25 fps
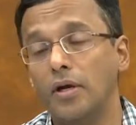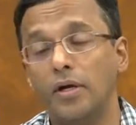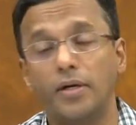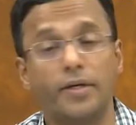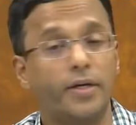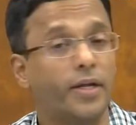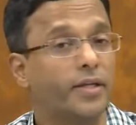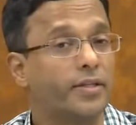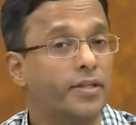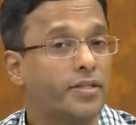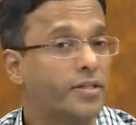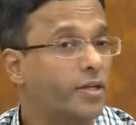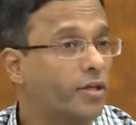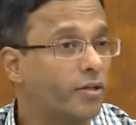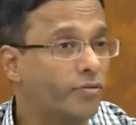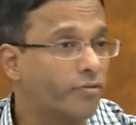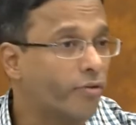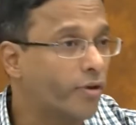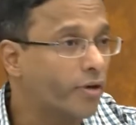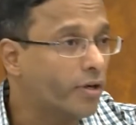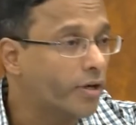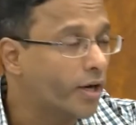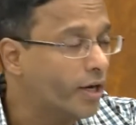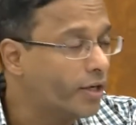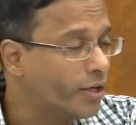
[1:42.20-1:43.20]
Take the set of
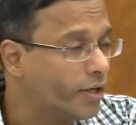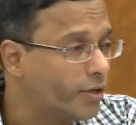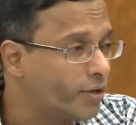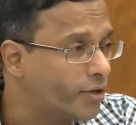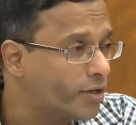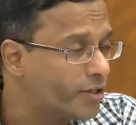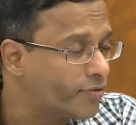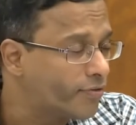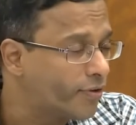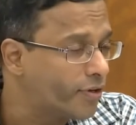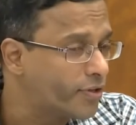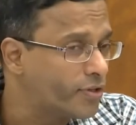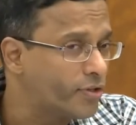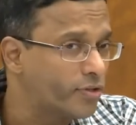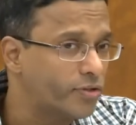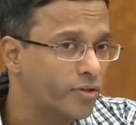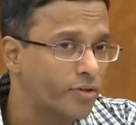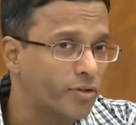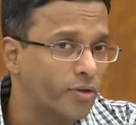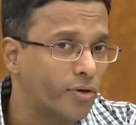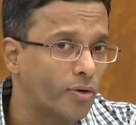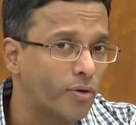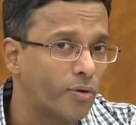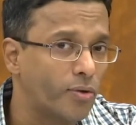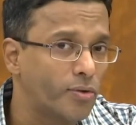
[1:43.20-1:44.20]
all continuous functions on
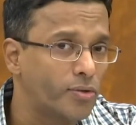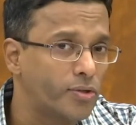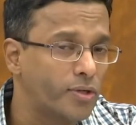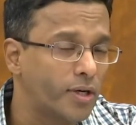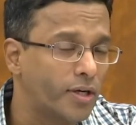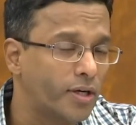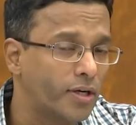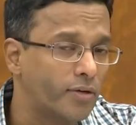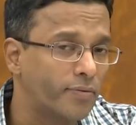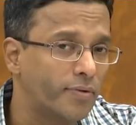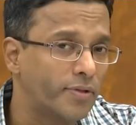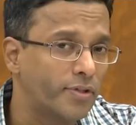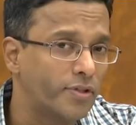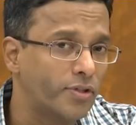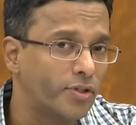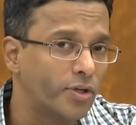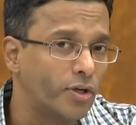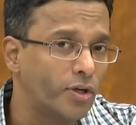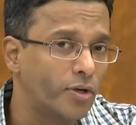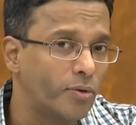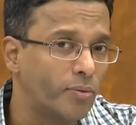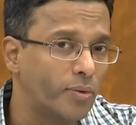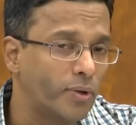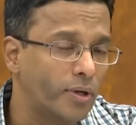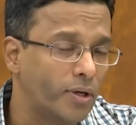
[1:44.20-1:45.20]
the closed interval
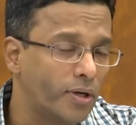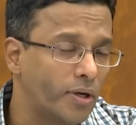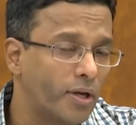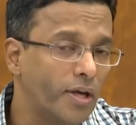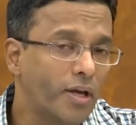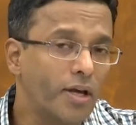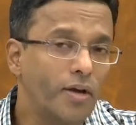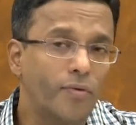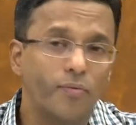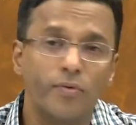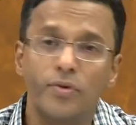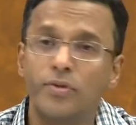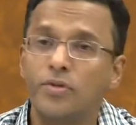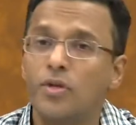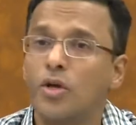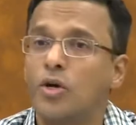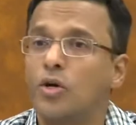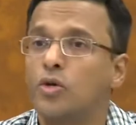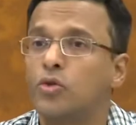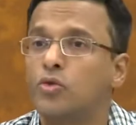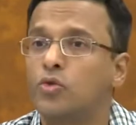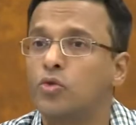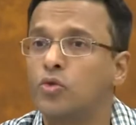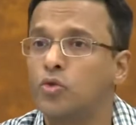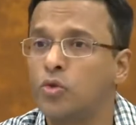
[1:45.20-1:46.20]
0, 1 with
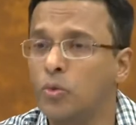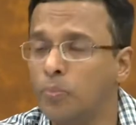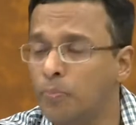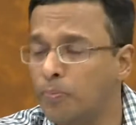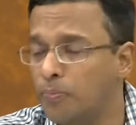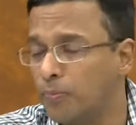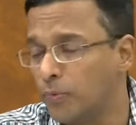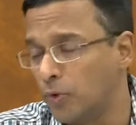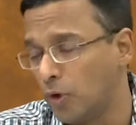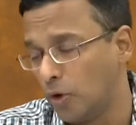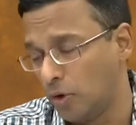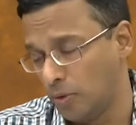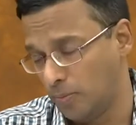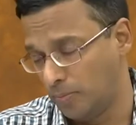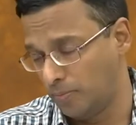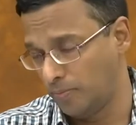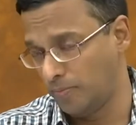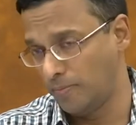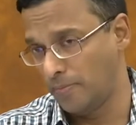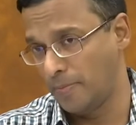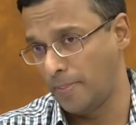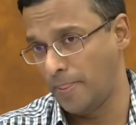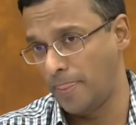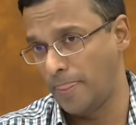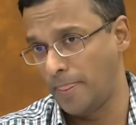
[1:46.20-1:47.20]
sup norm.
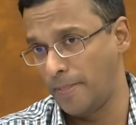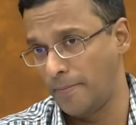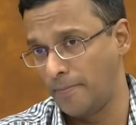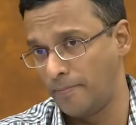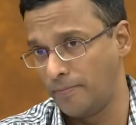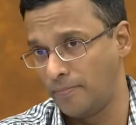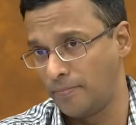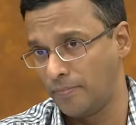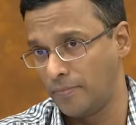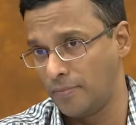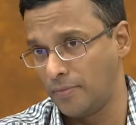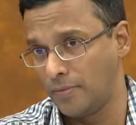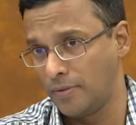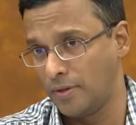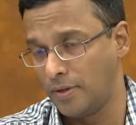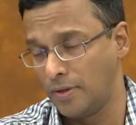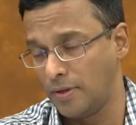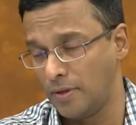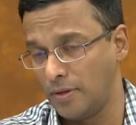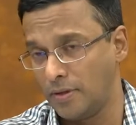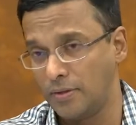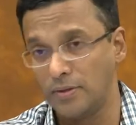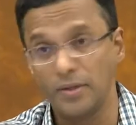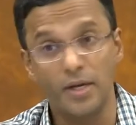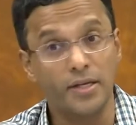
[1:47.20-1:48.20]

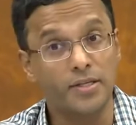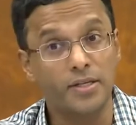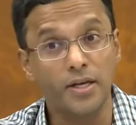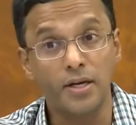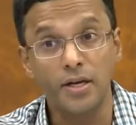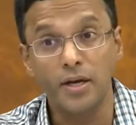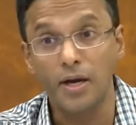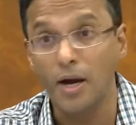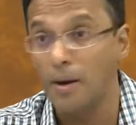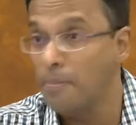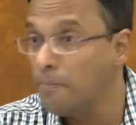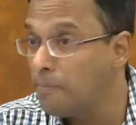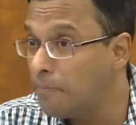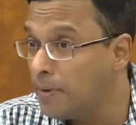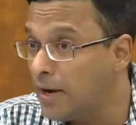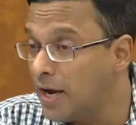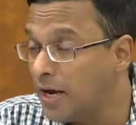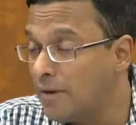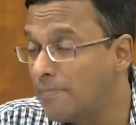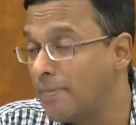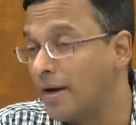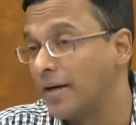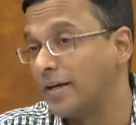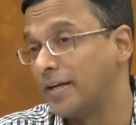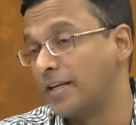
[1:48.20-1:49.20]
That is a
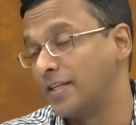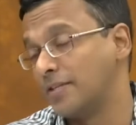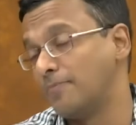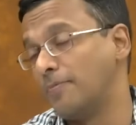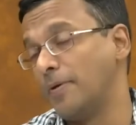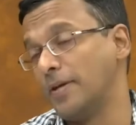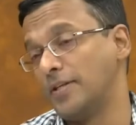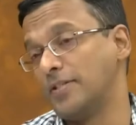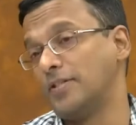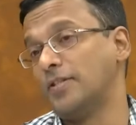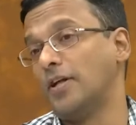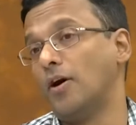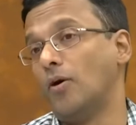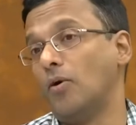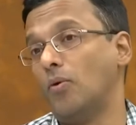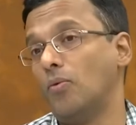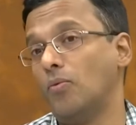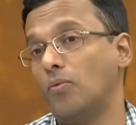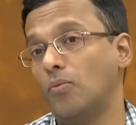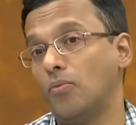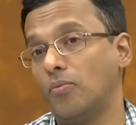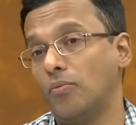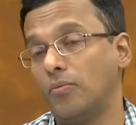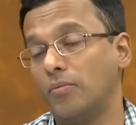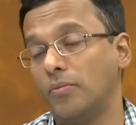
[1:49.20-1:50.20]
complete metric space now
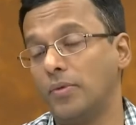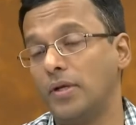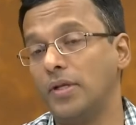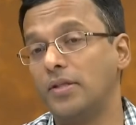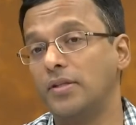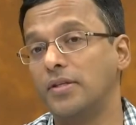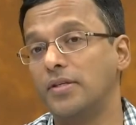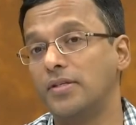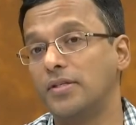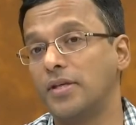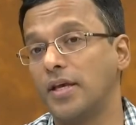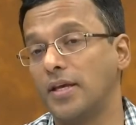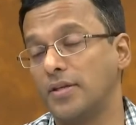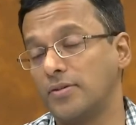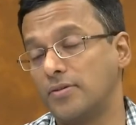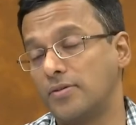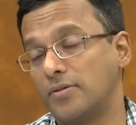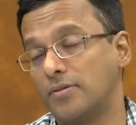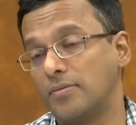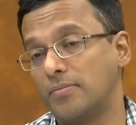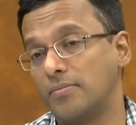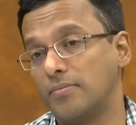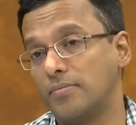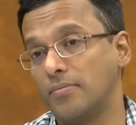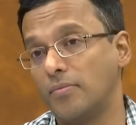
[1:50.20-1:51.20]
in this
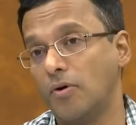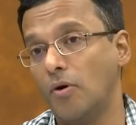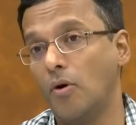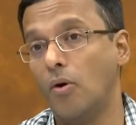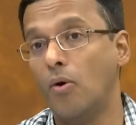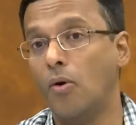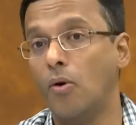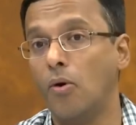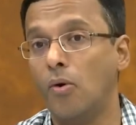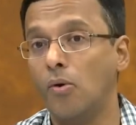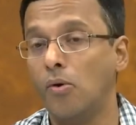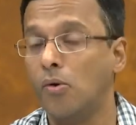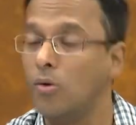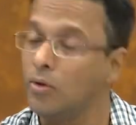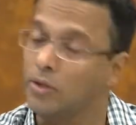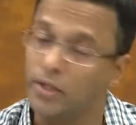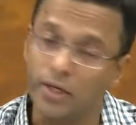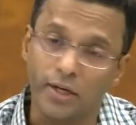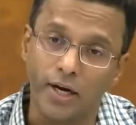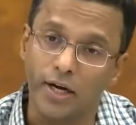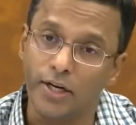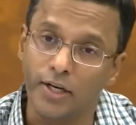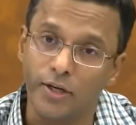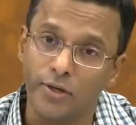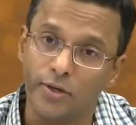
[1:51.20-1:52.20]
case. All the
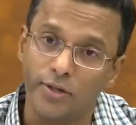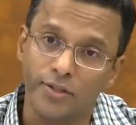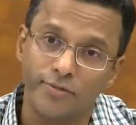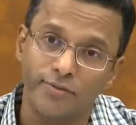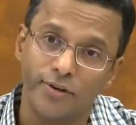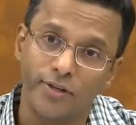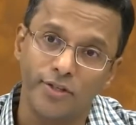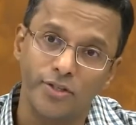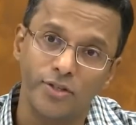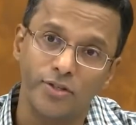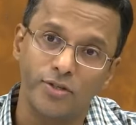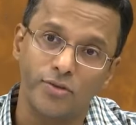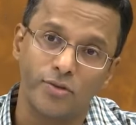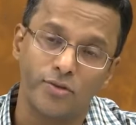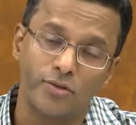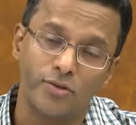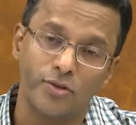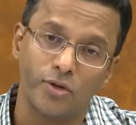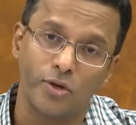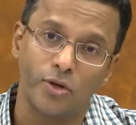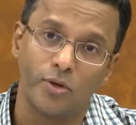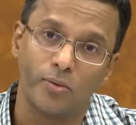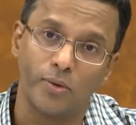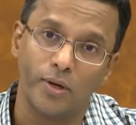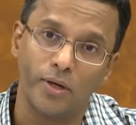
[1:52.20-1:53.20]
continuous functions on
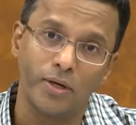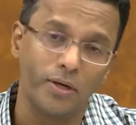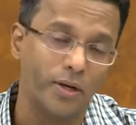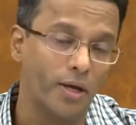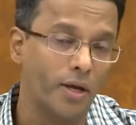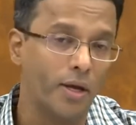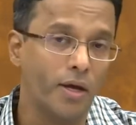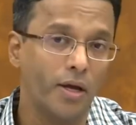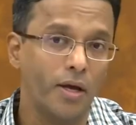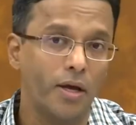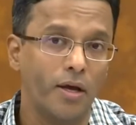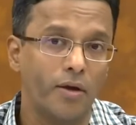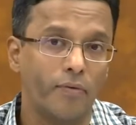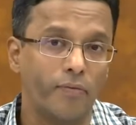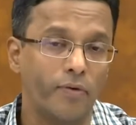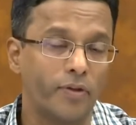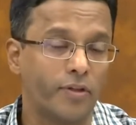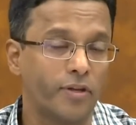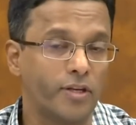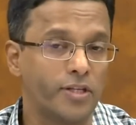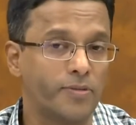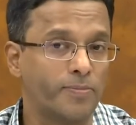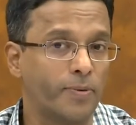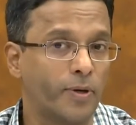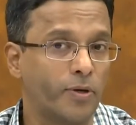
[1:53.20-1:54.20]
0, 1 with
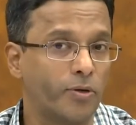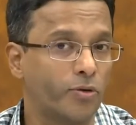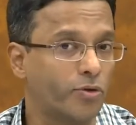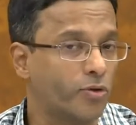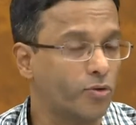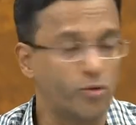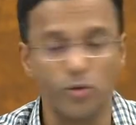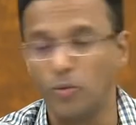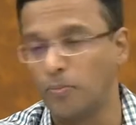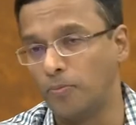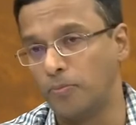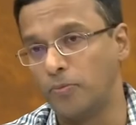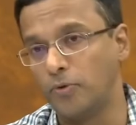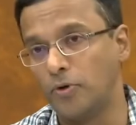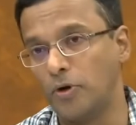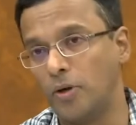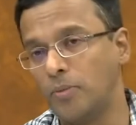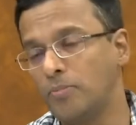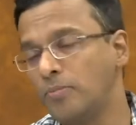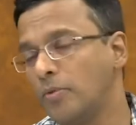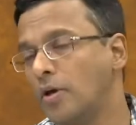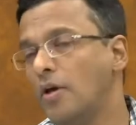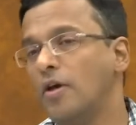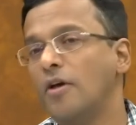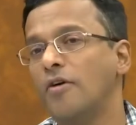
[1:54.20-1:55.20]
respect to the sup
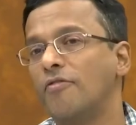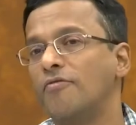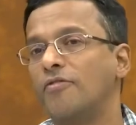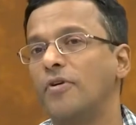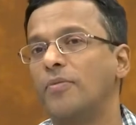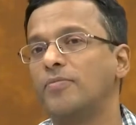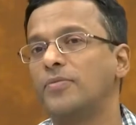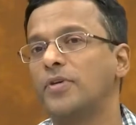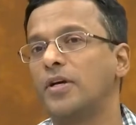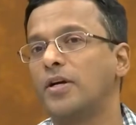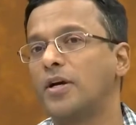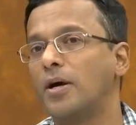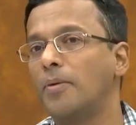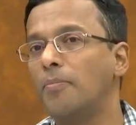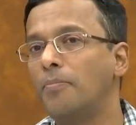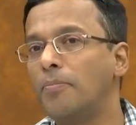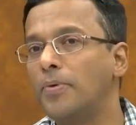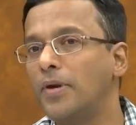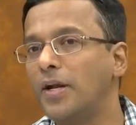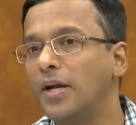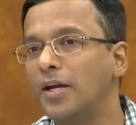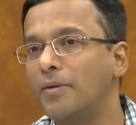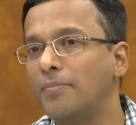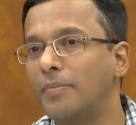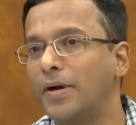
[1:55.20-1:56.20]
norm forms a
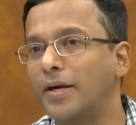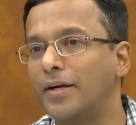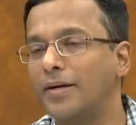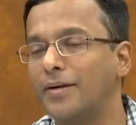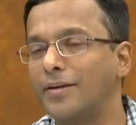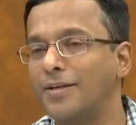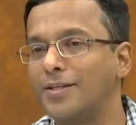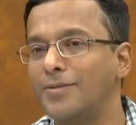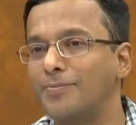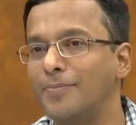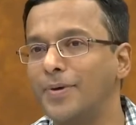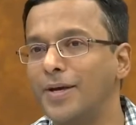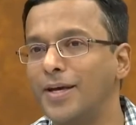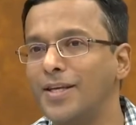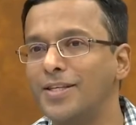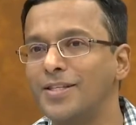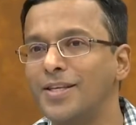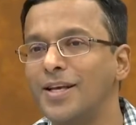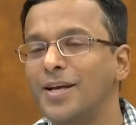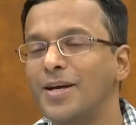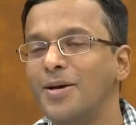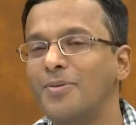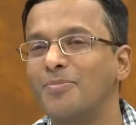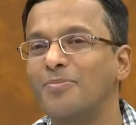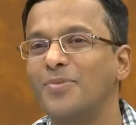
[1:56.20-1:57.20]
complete metric space,
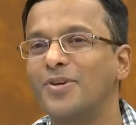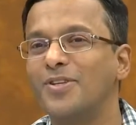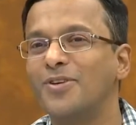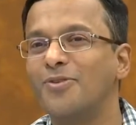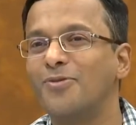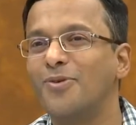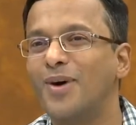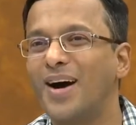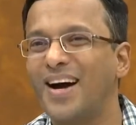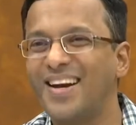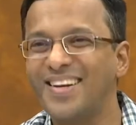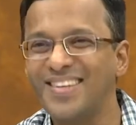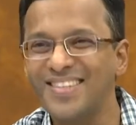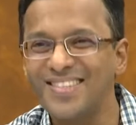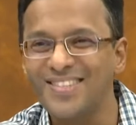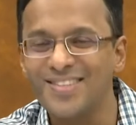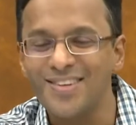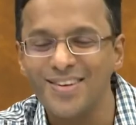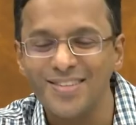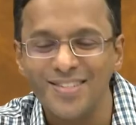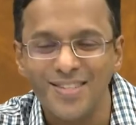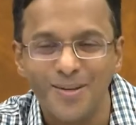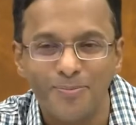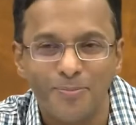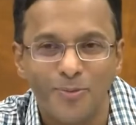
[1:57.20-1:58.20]
but the
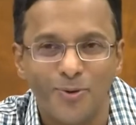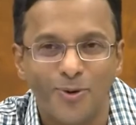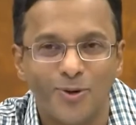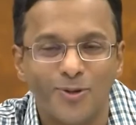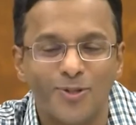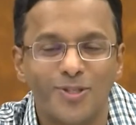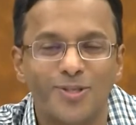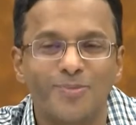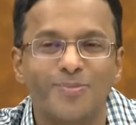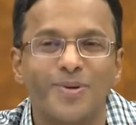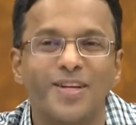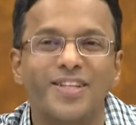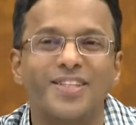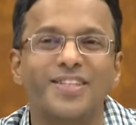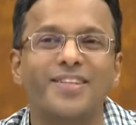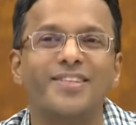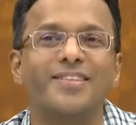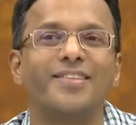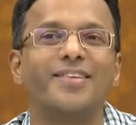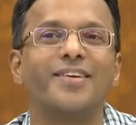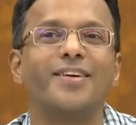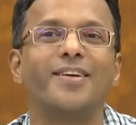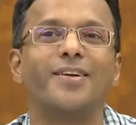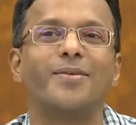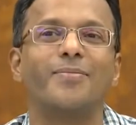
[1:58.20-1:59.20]
Weierstrass approximation
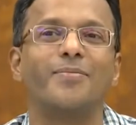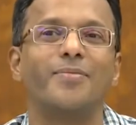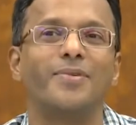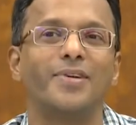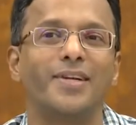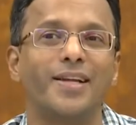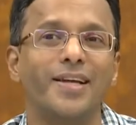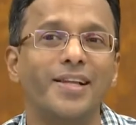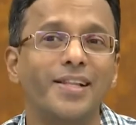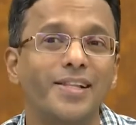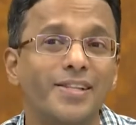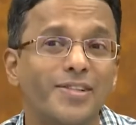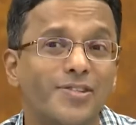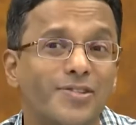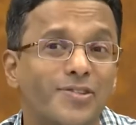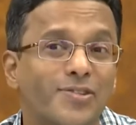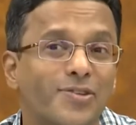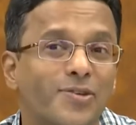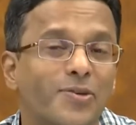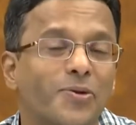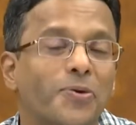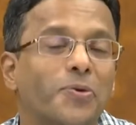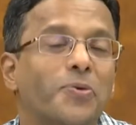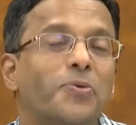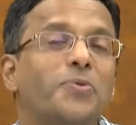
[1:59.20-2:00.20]
theorem tells
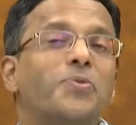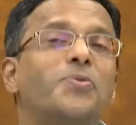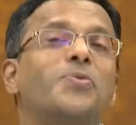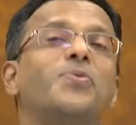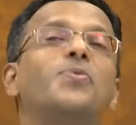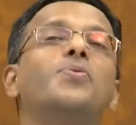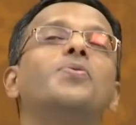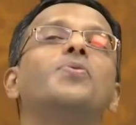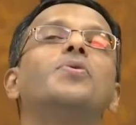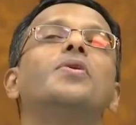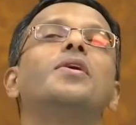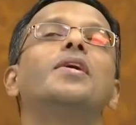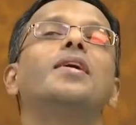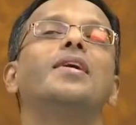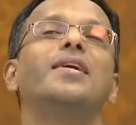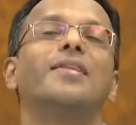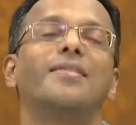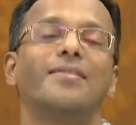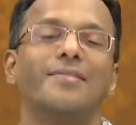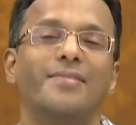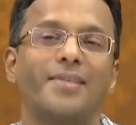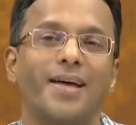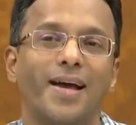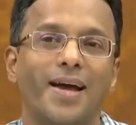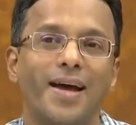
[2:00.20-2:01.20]
you
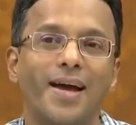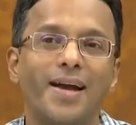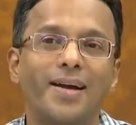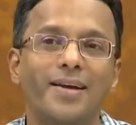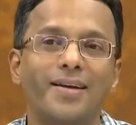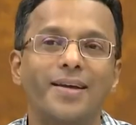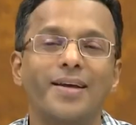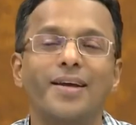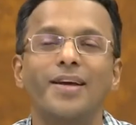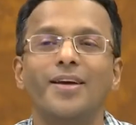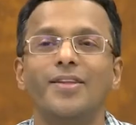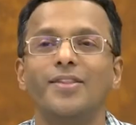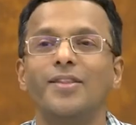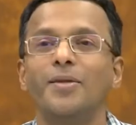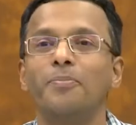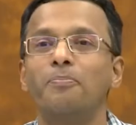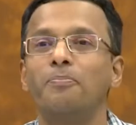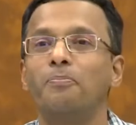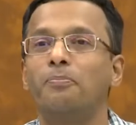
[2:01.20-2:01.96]
that the